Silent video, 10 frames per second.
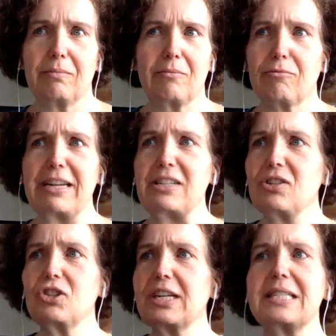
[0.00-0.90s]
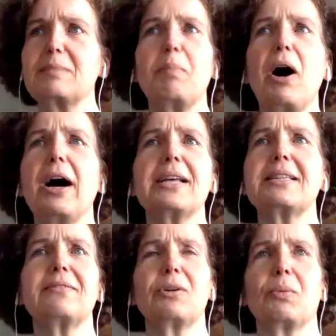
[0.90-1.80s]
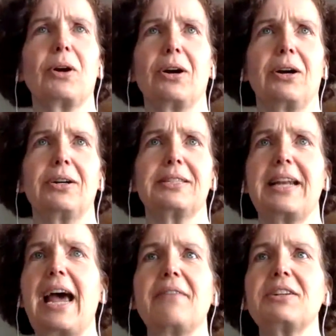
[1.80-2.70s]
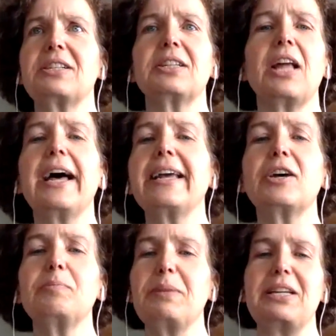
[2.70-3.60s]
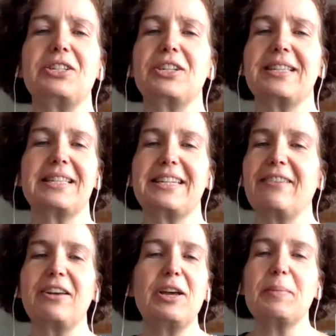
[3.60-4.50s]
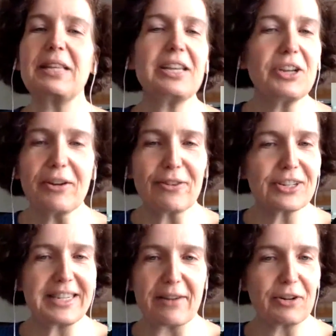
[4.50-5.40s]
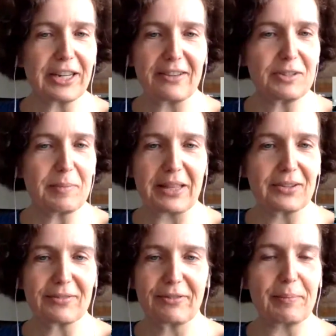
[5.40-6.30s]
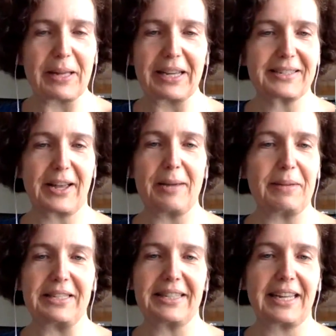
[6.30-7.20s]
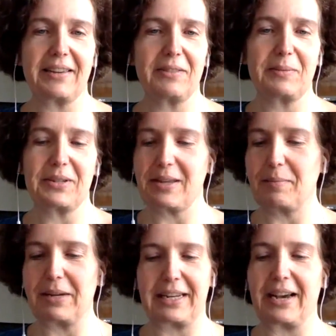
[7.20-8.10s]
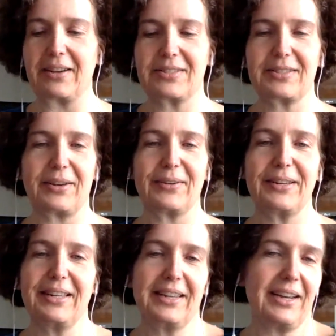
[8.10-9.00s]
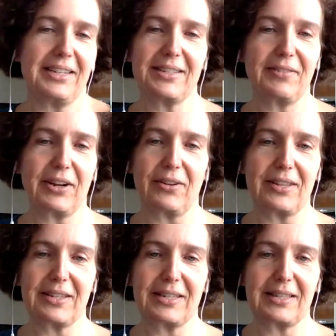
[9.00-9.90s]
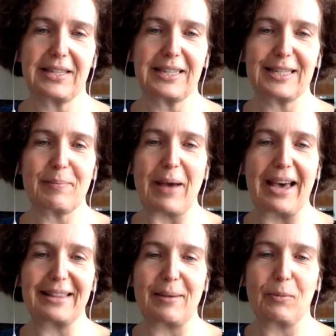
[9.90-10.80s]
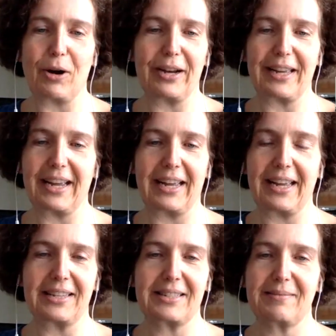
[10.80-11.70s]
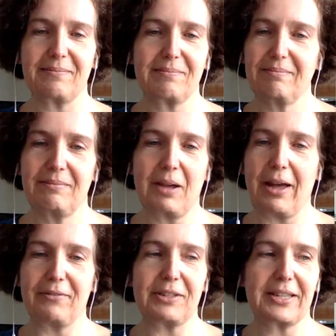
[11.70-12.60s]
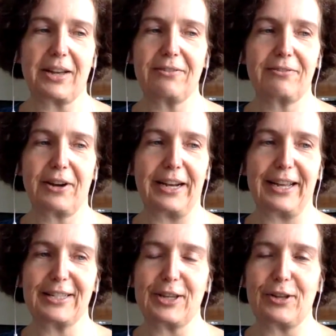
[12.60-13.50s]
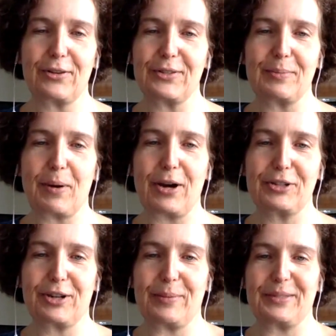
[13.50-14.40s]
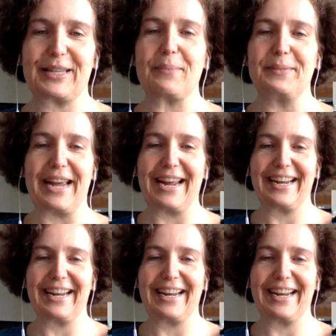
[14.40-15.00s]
researching spas of the world and having to lie on beaches and stuff. But the universe never gives me those flipping assignments. They give them to somebody else. So I just figured this is the path I'm walking. I guess I'll have to self-finance all those spa trips someday.